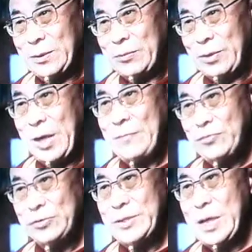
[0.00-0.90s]
we have
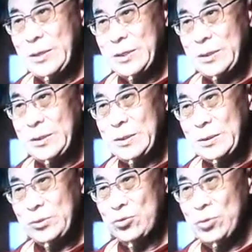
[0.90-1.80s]
to stand
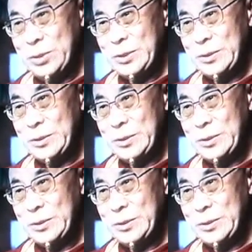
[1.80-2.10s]
truth.